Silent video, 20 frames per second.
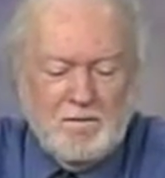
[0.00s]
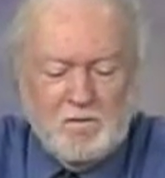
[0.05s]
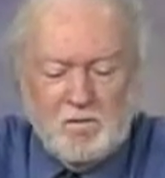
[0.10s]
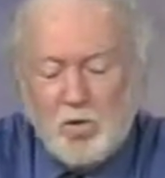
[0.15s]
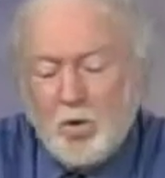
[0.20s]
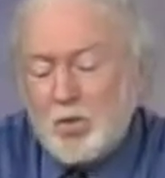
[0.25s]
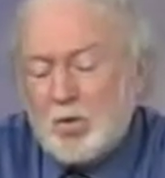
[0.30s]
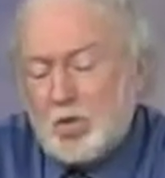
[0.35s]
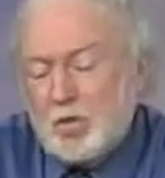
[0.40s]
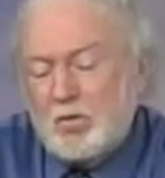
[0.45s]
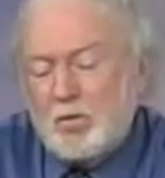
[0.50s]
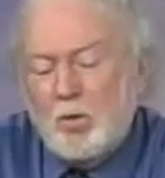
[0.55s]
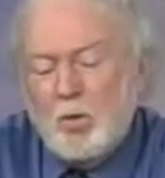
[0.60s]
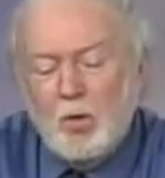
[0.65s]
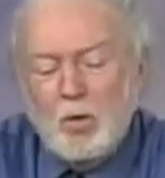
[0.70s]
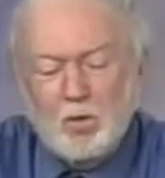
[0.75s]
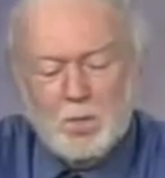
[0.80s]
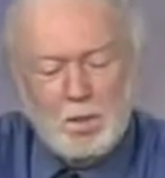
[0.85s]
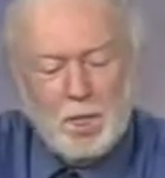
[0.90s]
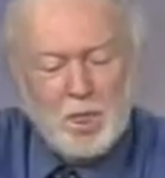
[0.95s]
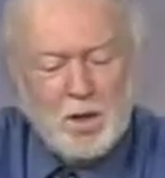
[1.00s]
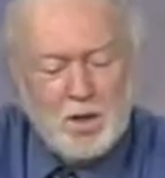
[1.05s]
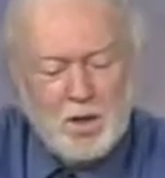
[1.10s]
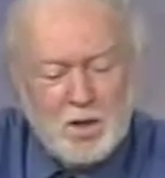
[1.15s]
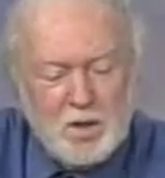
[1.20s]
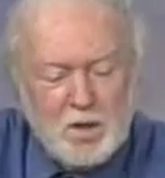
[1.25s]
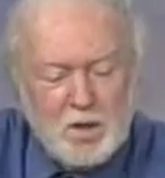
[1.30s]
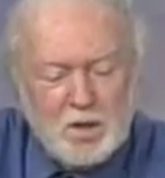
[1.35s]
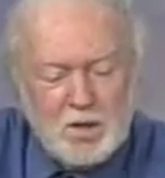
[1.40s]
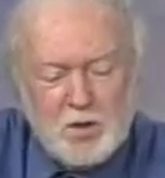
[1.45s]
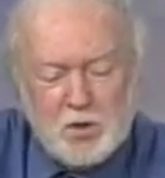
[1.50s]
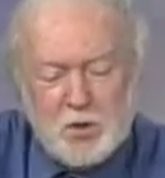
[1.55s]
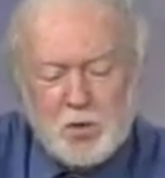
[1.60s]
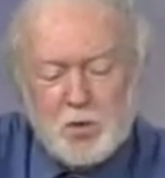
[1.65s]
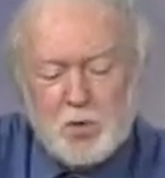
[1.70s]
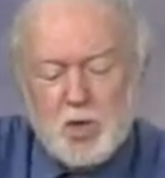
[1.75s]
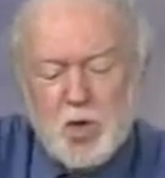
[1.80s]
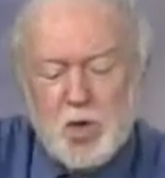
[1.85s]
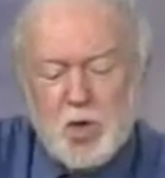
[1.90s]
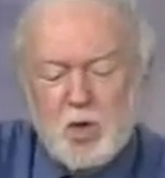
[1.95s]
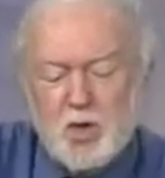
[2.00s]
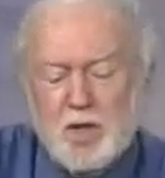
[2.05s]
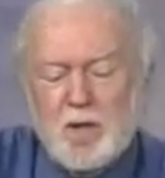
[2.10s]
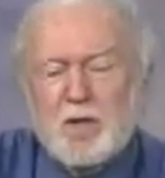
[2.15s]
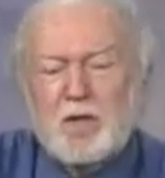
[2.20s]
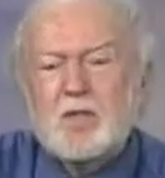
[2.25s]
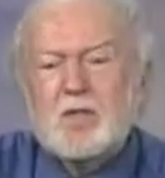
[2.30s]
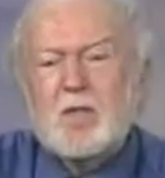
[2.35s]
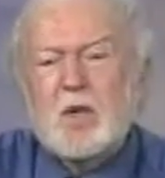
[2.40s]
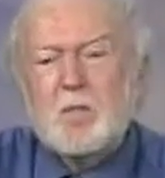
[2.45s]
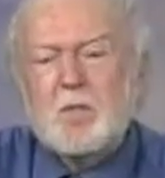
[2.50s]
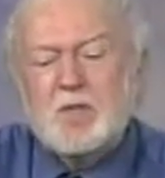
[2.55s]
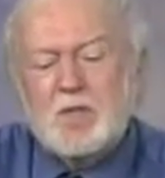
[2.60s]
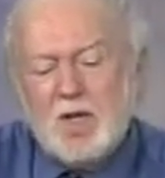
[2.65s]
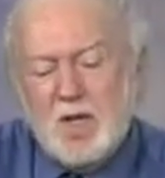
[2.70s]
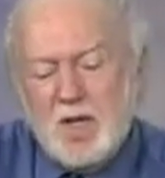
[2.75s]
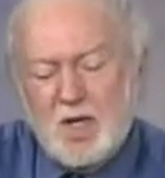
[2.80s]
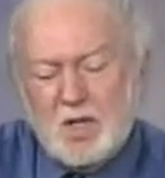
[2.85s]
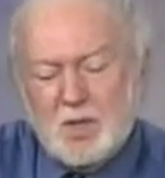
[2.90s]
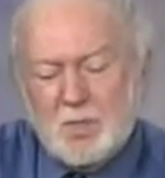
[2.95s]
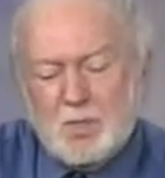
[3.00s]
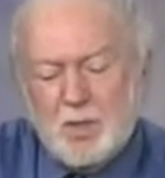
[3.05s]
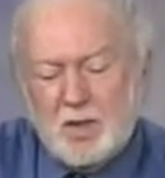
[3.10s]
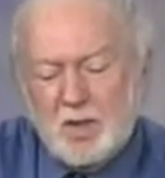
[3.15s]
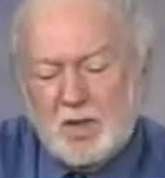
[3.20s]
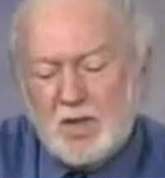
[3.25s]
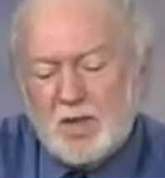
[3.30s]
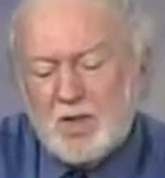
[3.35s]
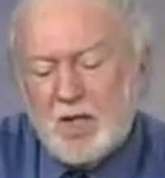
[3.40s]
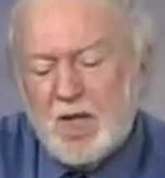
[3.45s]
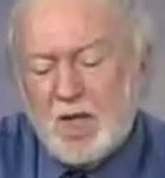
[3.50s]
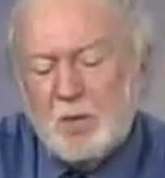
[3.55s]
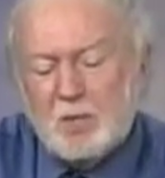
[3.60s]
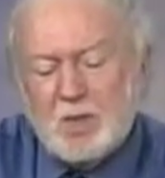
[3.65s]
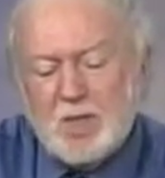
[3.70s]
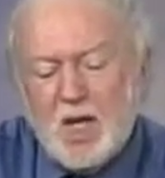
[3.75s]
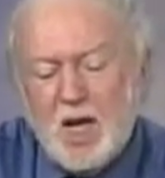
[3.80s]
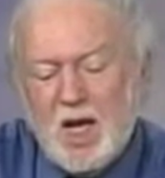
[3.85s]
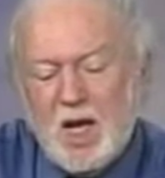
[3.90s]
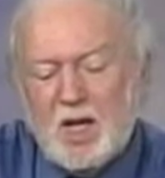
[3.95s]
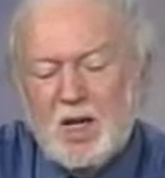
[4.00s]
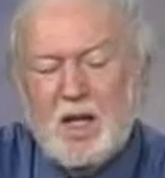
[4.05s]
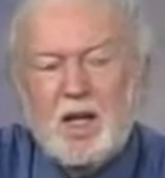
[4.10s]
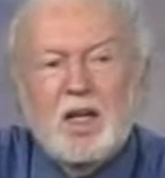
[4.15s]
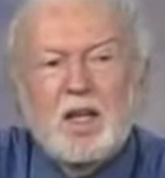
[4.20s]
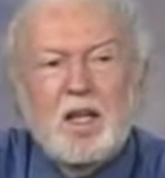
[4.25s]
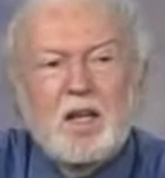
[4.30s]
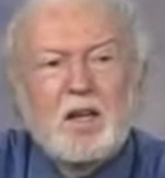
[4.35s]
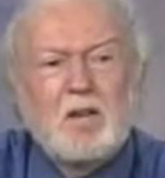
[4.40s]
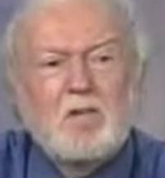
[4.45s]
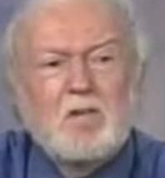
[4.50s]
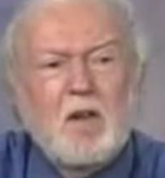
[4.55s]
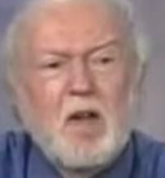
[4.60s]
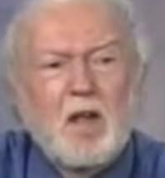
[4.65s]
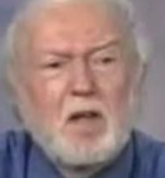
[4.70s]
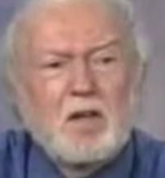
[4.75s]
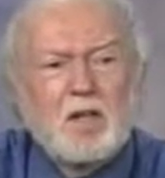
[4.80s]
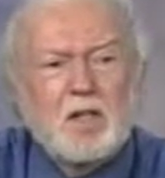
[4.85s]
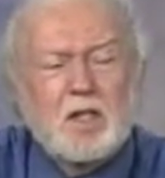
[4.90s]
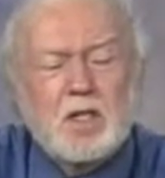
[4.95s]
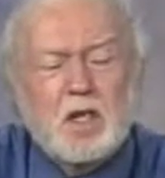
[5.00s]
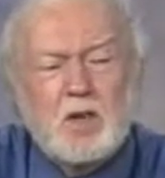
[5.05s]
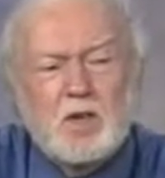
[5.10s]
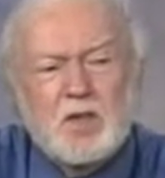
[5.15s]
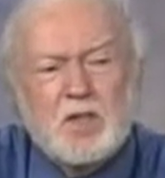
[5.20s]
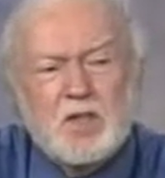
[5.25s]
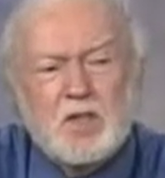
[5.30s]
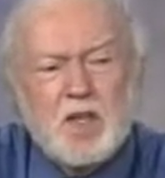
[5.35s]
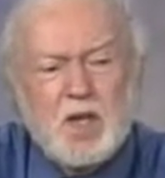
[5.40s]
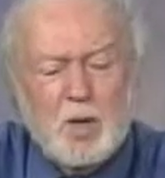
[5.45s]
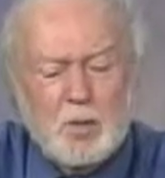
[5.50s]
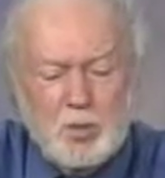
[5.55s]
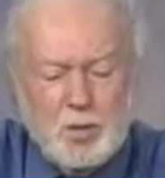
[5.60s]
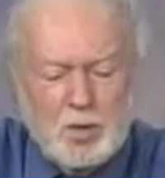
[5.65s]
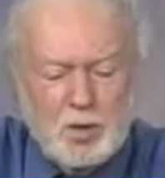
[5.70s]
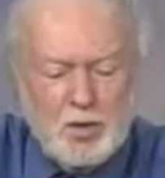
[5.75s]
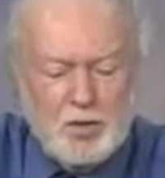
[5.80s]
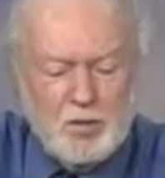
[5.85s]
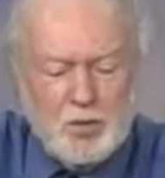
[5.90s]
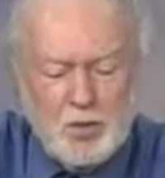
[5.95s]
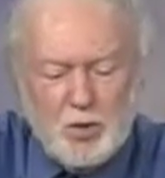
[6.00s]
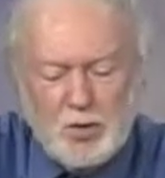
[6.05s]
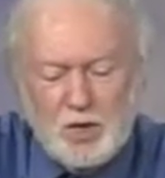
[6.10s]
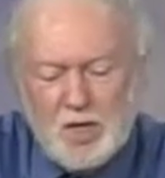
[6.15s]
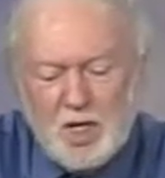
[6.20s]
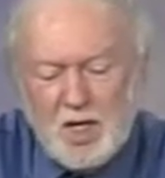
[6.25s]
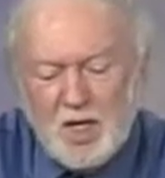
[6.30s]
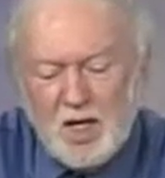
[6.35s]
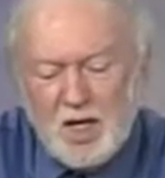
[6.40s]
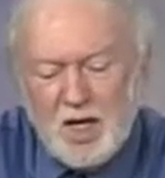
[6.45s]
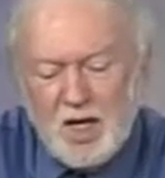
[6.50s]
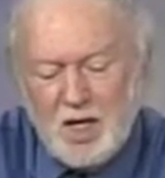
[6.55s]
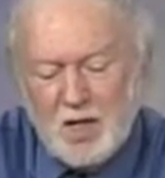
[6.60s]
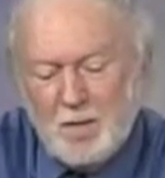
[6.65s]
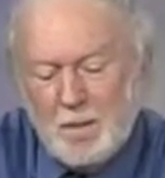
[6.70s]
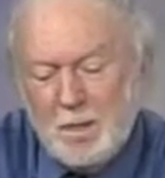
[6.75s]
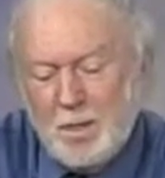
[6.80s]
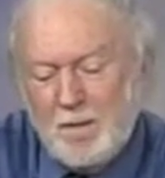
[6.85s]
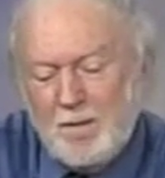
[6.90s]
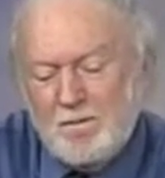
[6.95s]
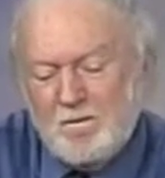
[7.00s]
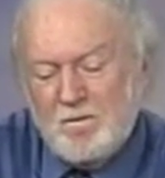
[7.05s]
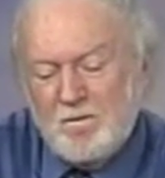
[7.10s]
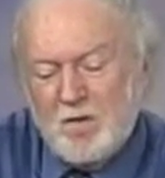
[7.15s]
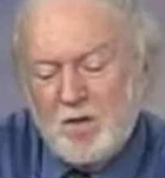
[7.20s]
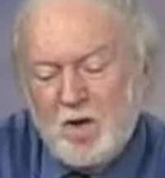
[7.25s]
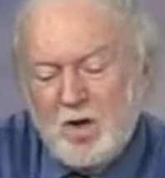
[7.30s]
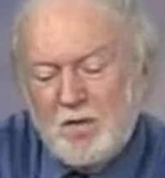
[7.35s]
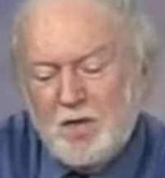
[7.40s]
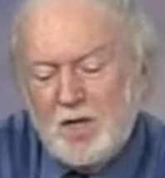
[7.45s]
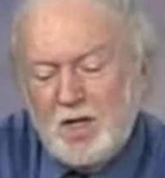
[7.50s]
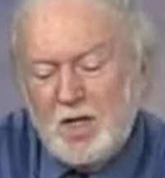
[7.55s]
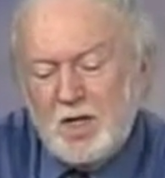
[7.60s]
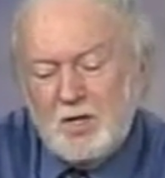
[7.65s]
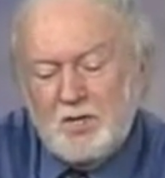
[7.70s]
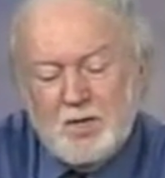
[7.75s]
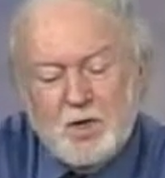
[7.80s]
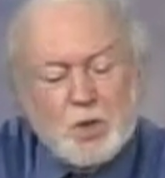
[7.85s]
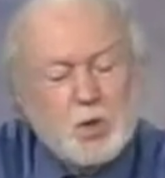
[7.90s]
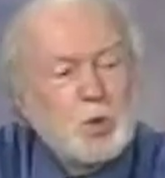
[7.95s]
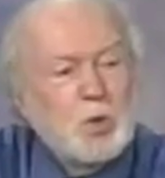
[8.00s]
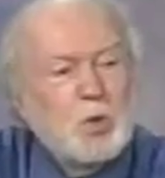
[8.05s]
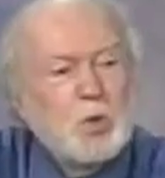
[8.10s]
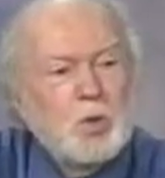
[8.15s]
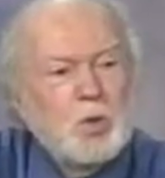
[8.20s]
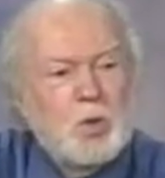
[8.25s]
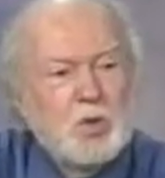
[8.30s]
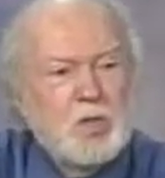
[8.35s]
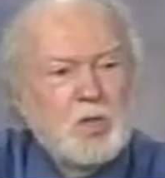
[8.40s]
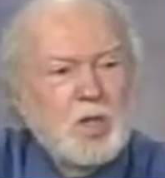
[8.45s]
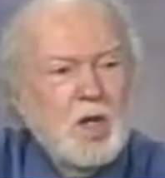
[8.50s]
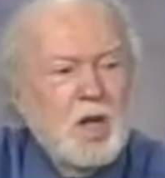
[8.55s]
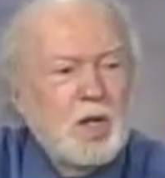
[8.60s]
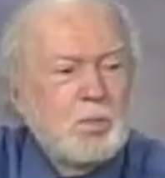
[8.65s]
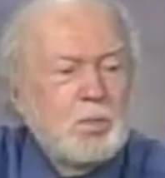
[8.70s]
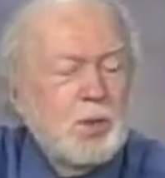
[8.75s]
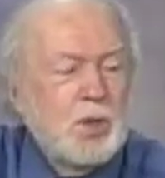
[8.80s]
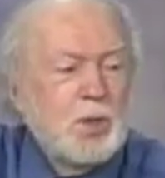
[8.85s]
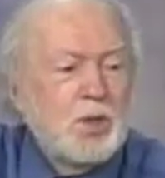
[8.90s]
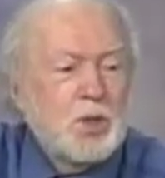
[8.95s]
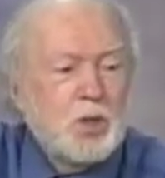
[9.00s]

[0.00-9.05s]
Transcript: First of all, did you know that in some states, police can obtain an involuntary sample of your D N A of an individual who has not been